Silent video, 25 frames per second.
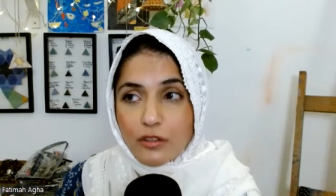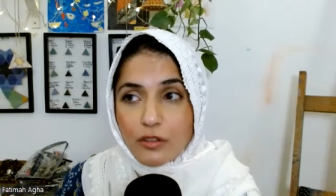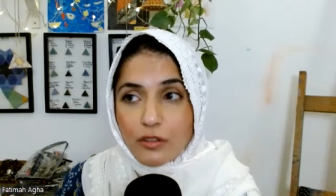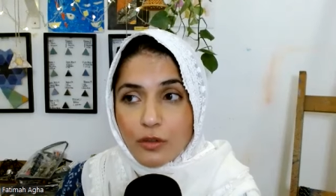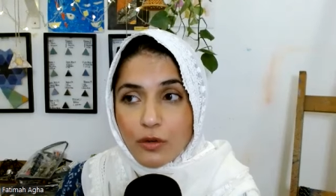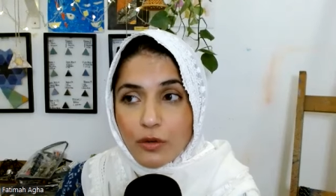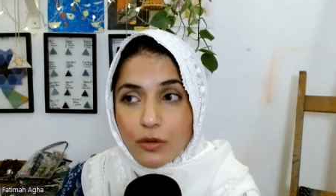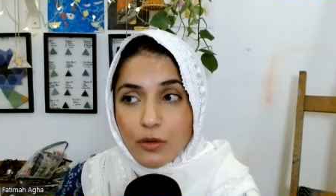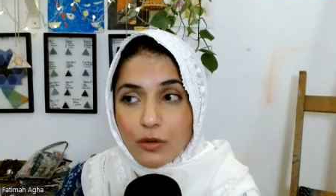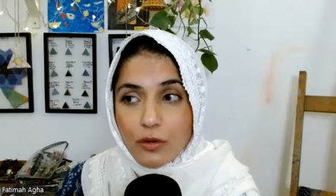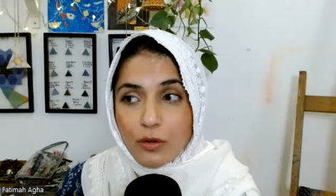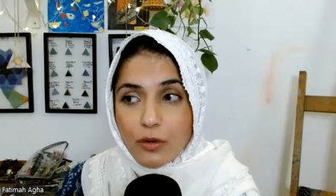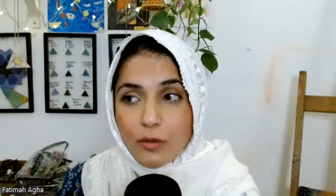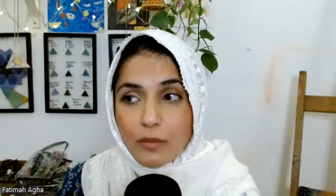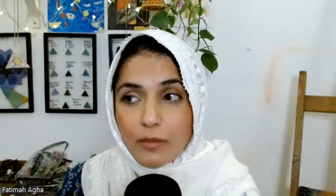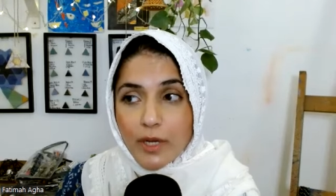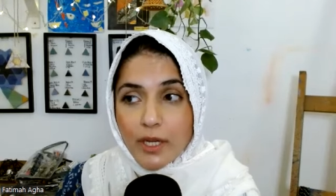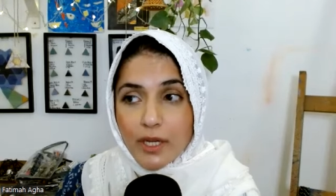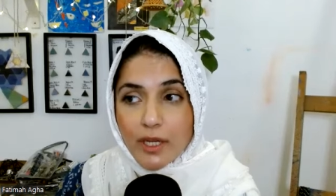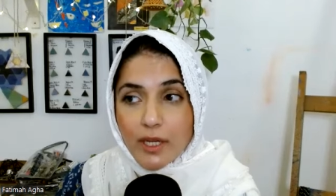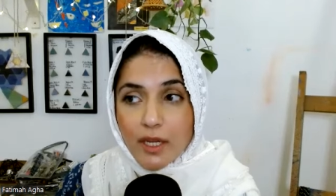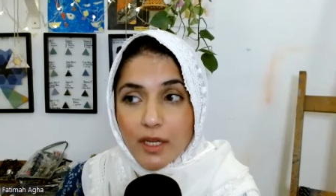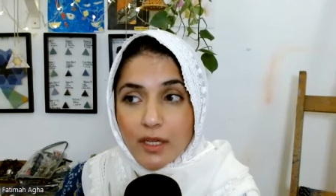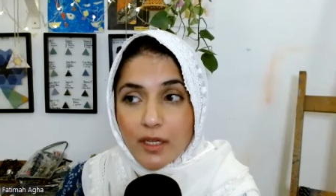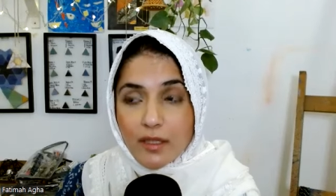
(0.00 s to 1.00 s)
So
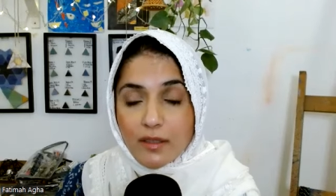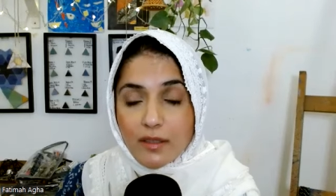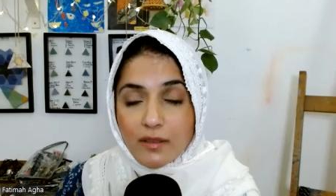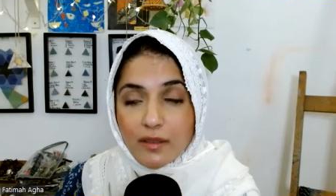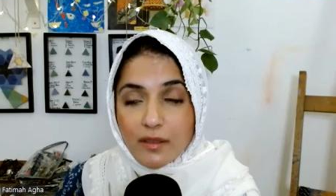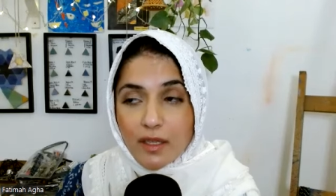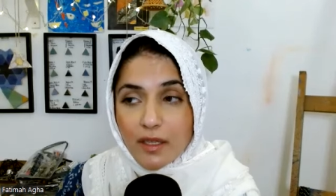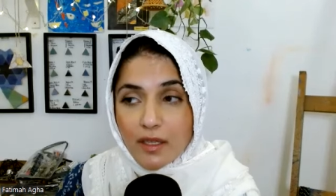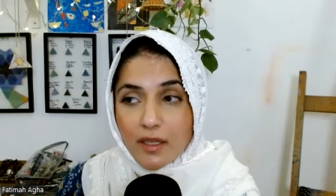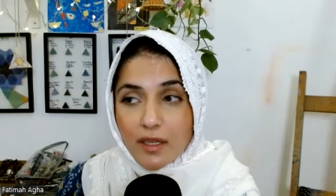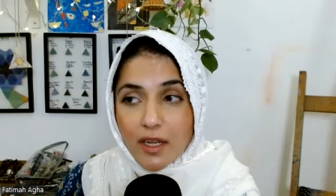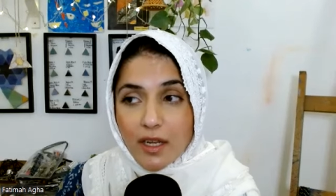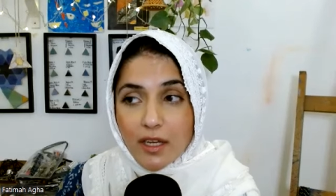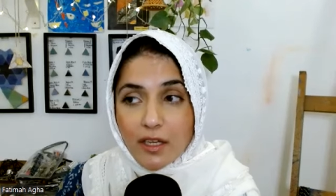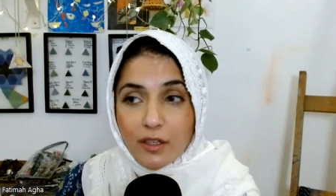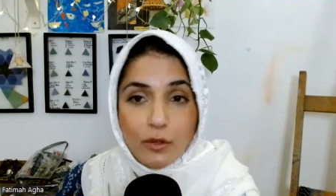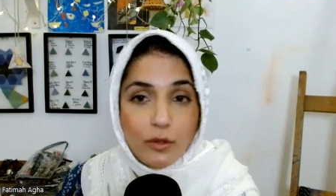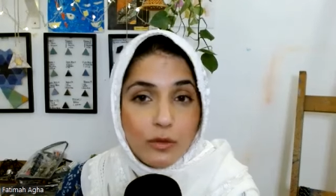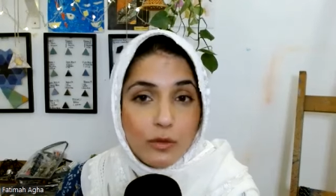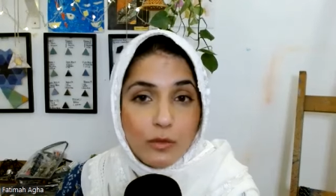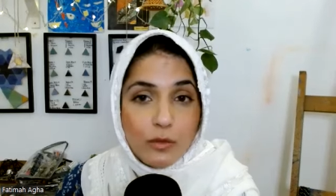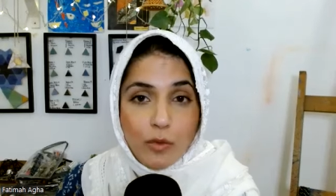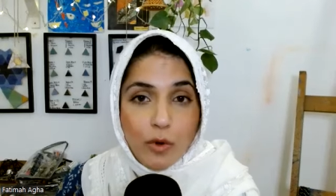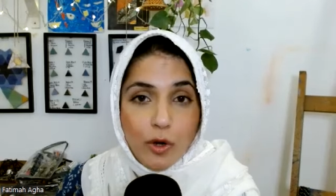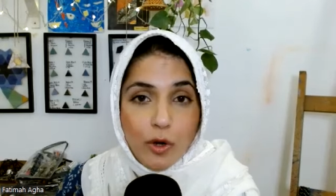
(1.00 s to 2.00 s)
my nana said, I
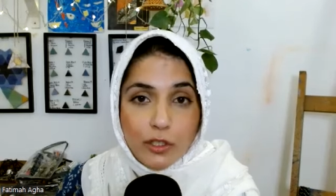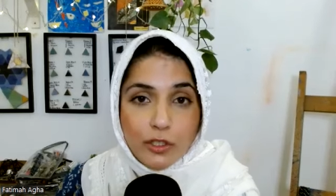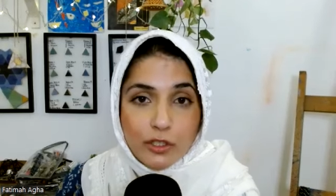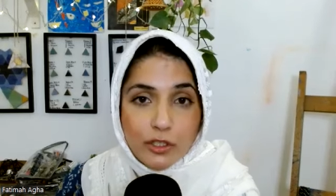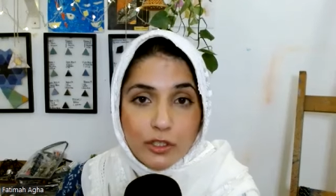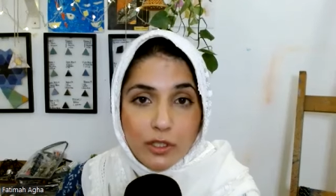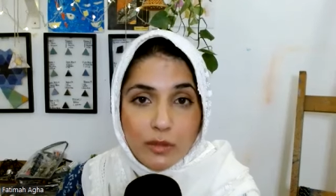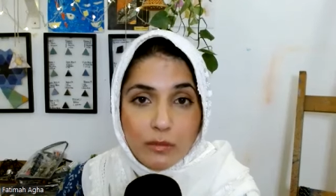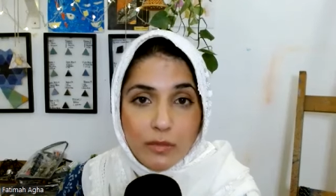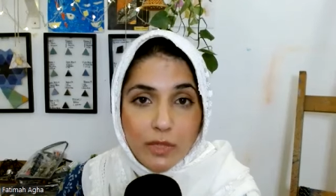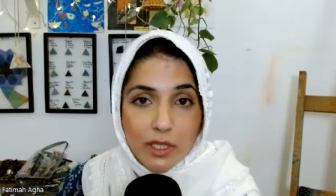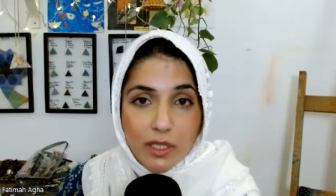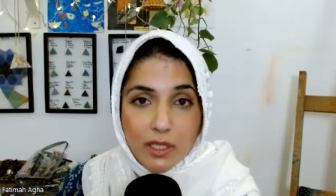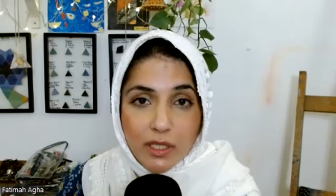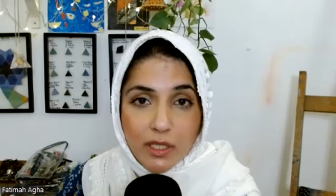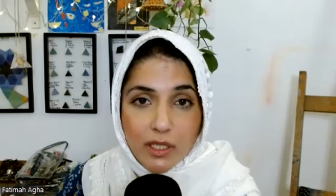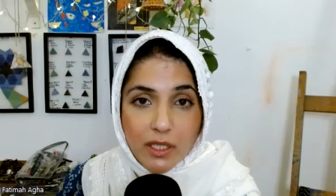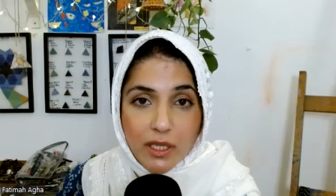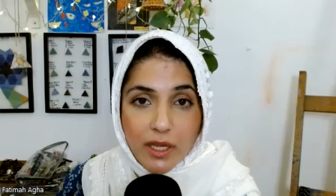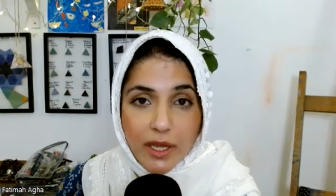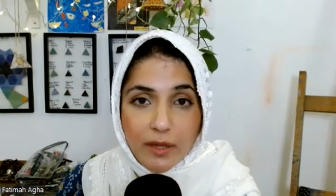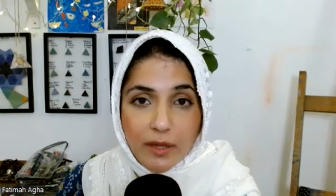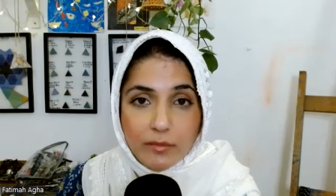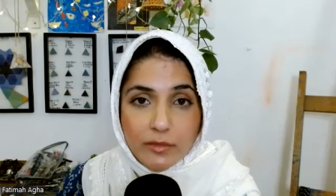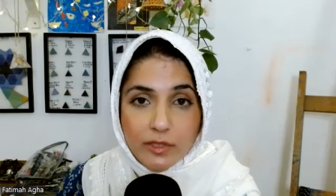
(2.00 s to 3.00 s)
don't want your
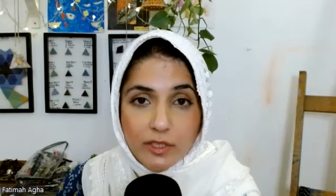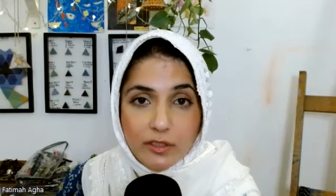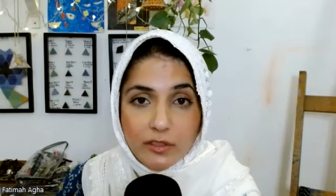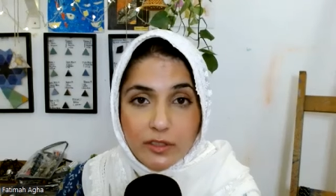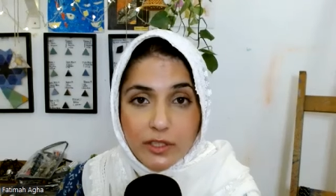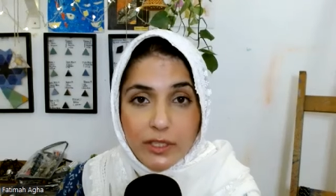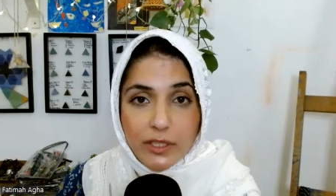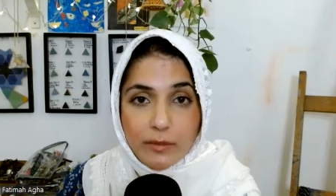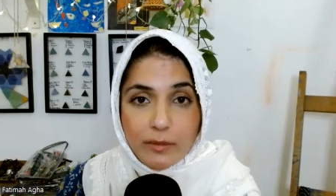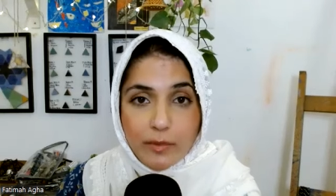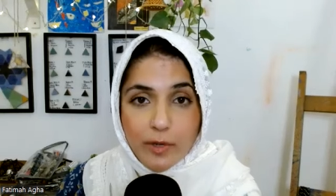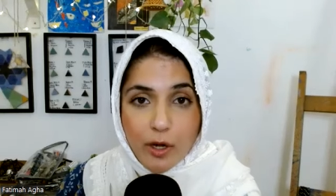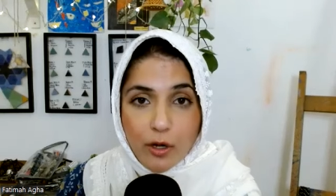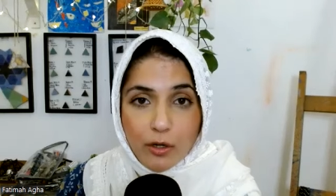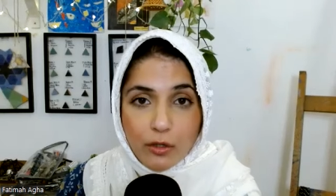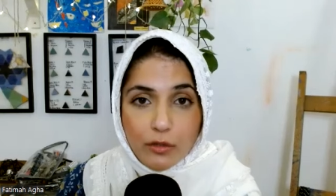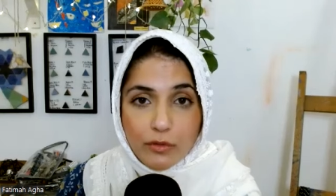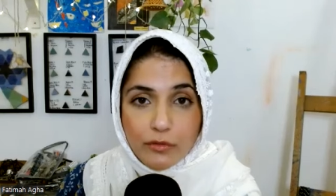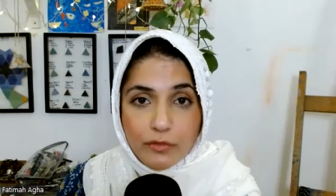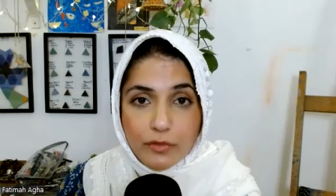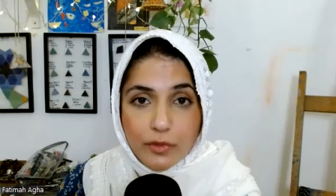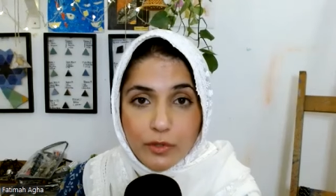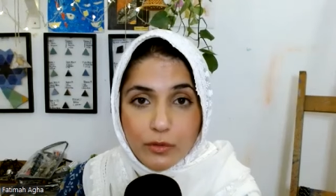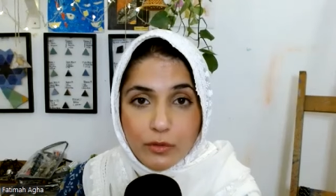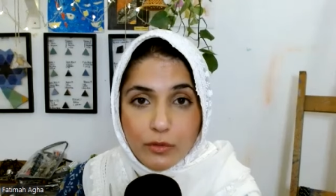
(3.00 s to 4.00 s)
money. I'm just really proud
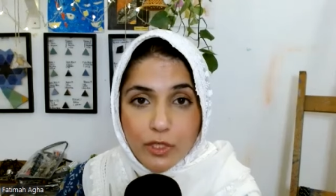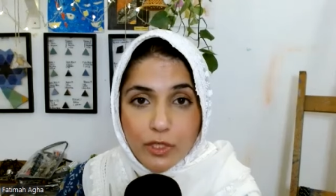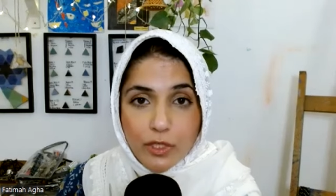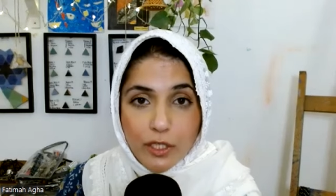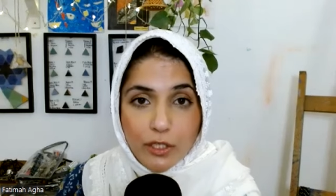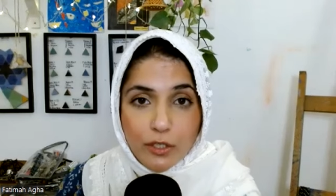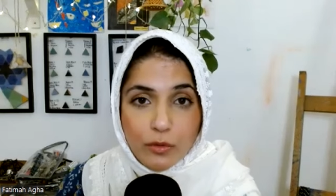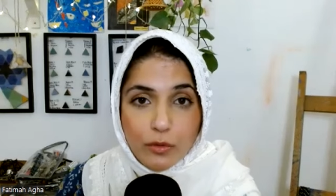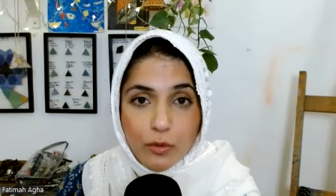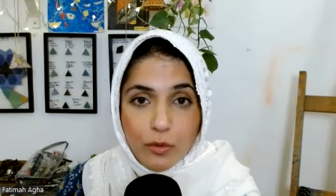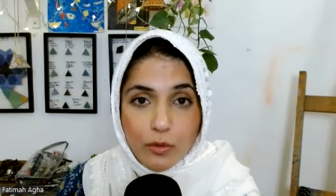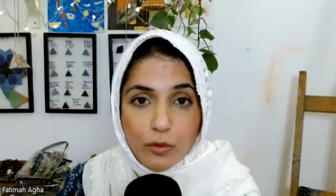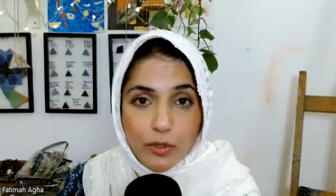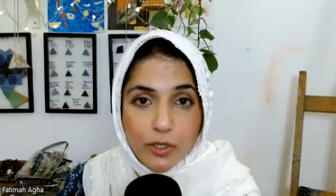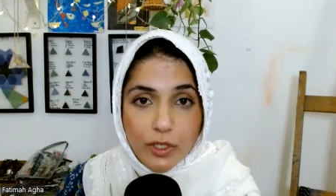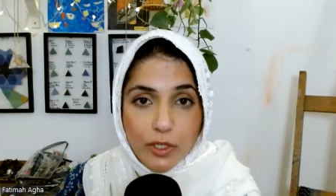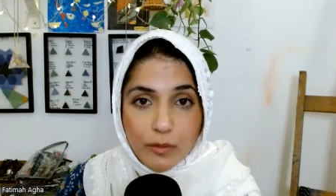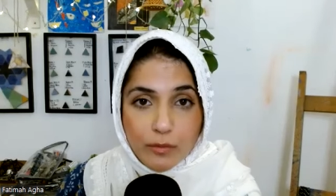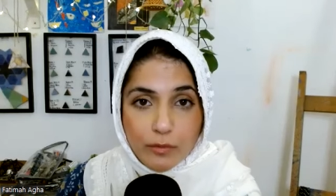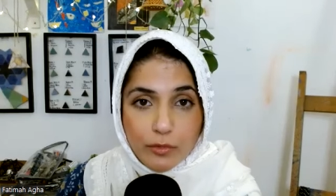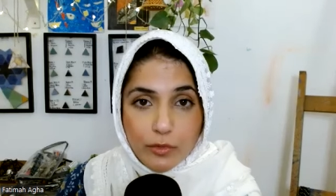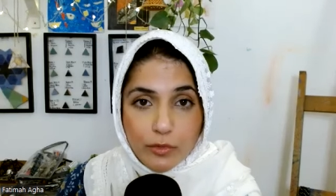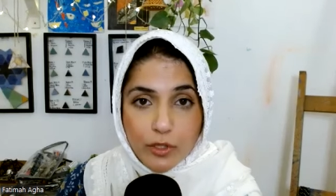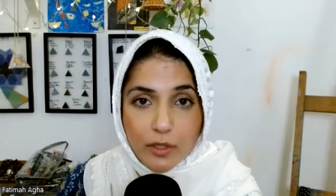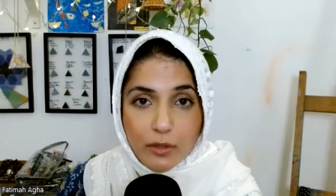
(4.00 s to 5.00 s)
of you that you owned
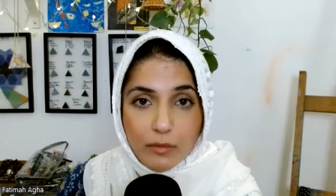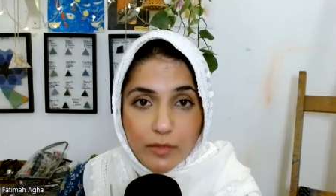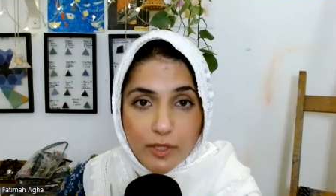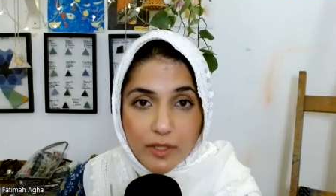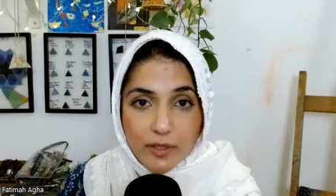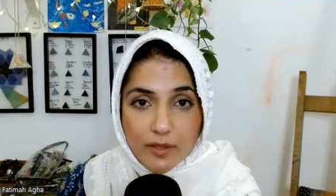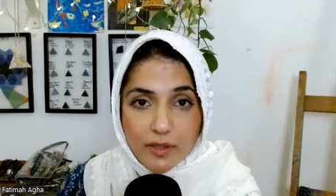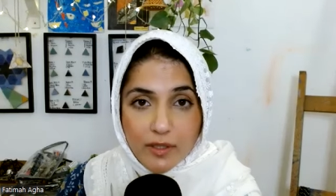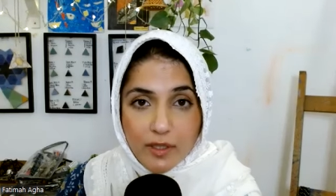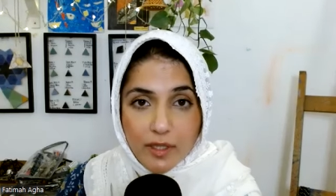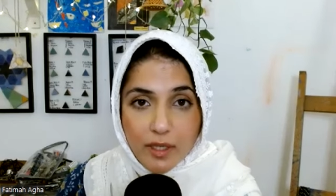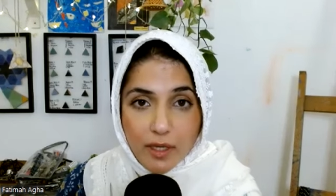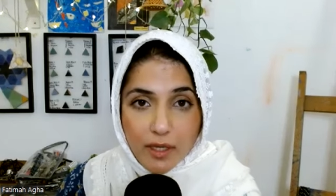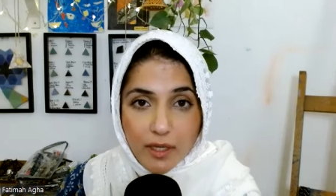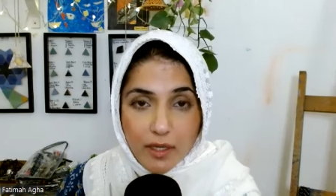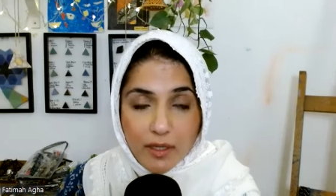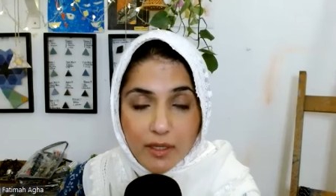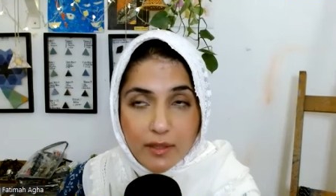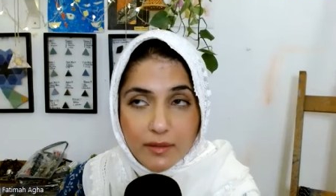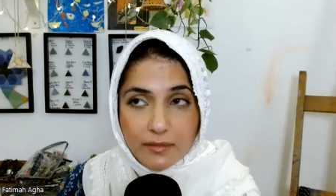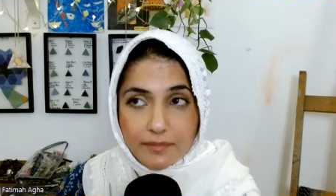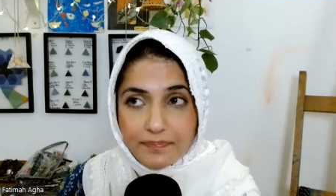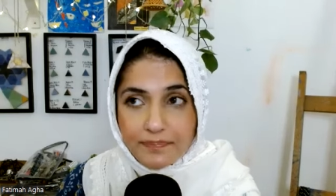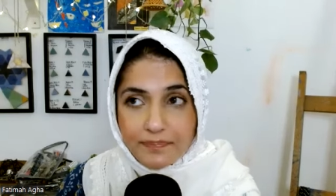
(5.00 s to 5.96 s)
up to your mistake.